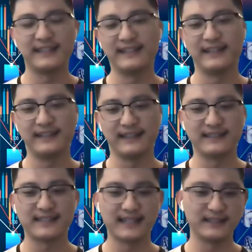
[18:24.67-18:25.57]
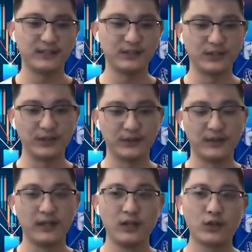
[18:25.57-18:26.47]
And then I decided to,
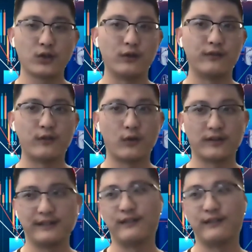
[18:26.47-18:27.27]
go forth.